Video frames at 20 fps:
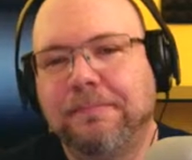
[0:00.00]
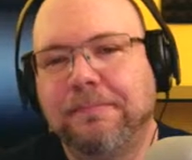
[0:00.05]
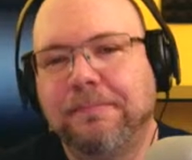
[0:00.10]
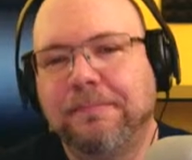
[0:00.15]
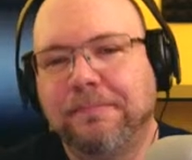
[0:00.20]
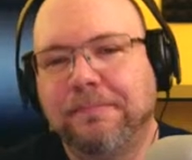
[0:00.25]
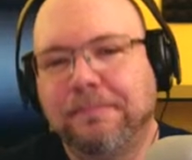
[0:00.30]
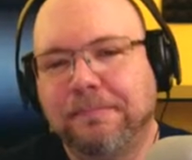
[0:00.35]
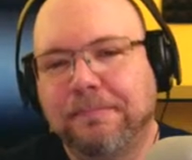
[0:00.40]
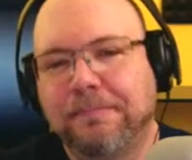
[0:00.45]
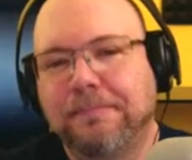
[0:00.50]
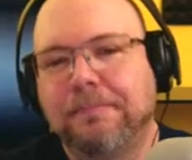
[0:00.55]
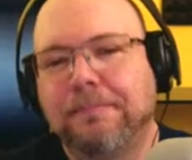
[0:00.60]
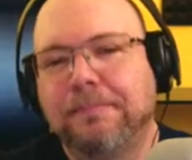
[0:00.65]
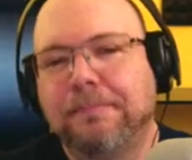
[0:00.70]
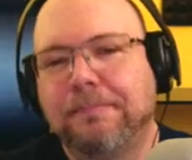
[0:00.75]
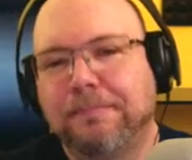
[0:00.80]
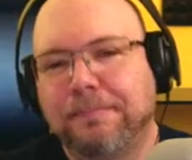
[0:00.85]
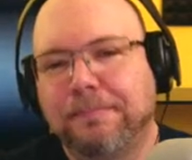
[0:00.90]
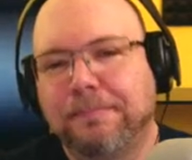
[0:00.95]

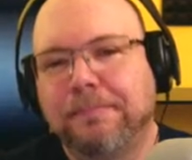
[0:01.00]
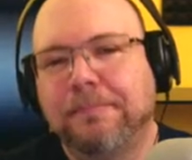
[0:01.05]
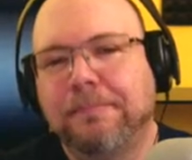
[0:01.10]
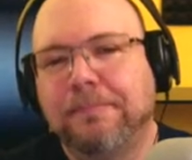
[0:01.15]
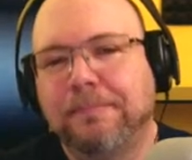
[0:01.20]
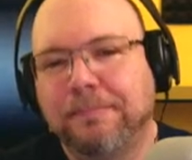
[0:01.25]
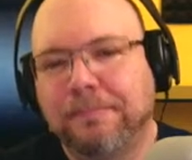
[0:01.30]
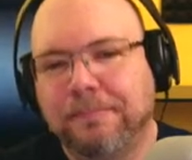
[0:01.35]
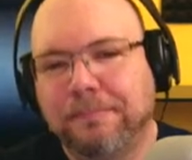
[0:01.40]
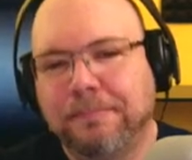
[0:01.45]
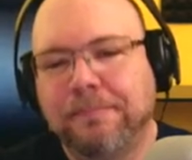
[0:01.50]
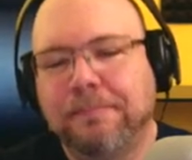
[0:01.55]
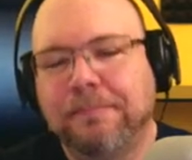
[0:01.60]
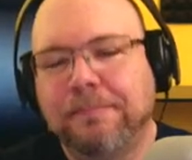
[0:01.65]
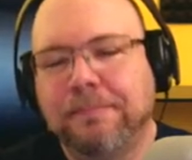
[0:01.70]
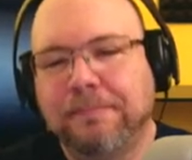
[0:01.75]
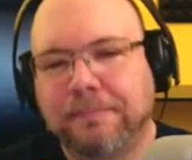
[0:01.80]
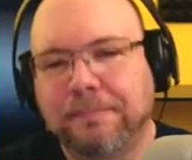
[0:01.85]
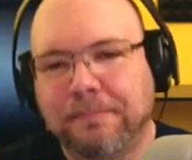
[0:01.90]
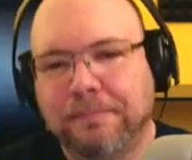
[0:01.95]

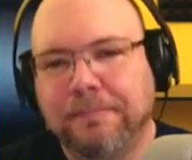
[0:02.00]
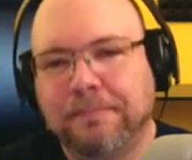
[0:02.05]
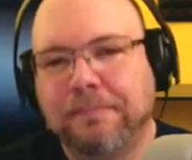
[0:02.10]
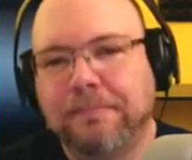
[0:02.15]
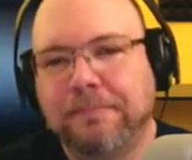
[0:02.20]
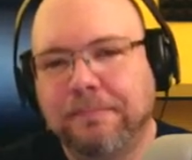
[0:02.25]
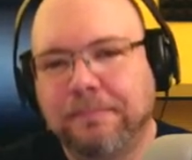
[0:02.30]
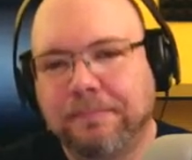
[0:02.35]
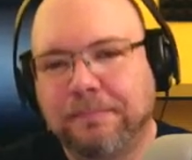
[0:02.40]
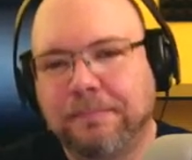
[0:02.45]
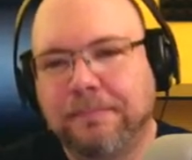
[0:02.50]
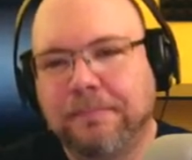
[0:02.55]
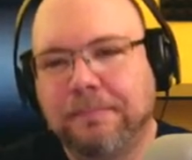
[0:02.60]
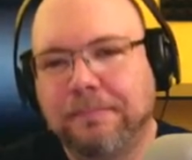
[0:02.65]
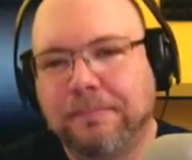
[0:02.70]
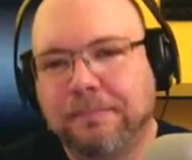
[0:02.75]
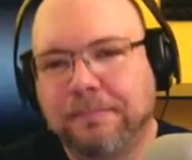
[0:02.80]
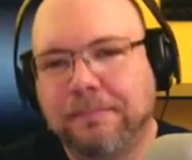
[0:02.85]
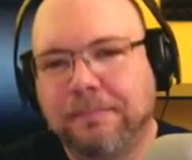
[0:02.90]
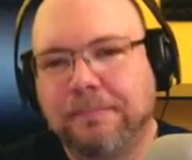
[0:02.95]

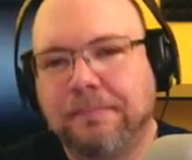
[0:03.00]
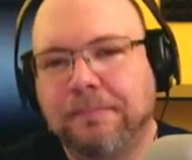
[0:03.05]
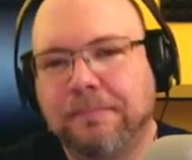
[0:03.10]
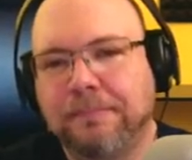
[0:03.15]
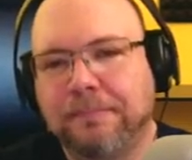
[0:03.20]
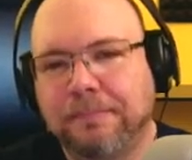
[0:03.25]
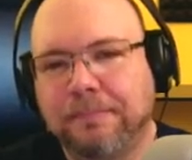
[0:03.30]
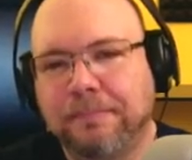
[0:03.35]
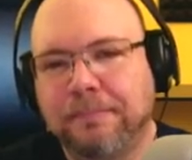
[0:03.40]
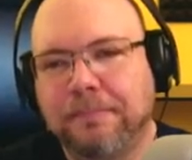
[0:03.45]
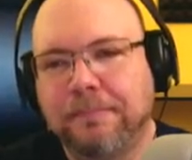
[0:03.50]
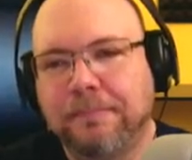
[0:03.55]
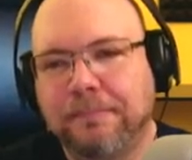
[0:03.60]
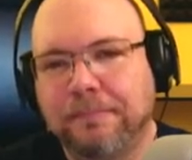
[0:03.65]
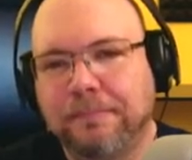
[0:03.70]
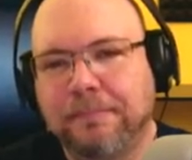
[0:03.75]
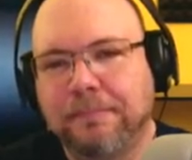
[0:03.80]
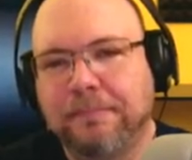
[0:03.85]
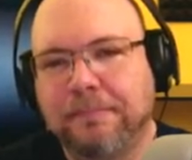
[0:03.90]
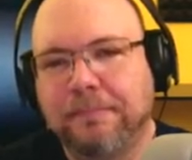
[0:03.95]

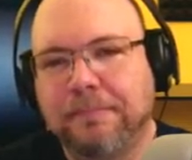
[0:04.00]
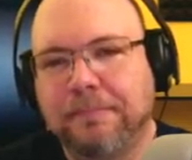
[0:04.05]
This person isn't speaking.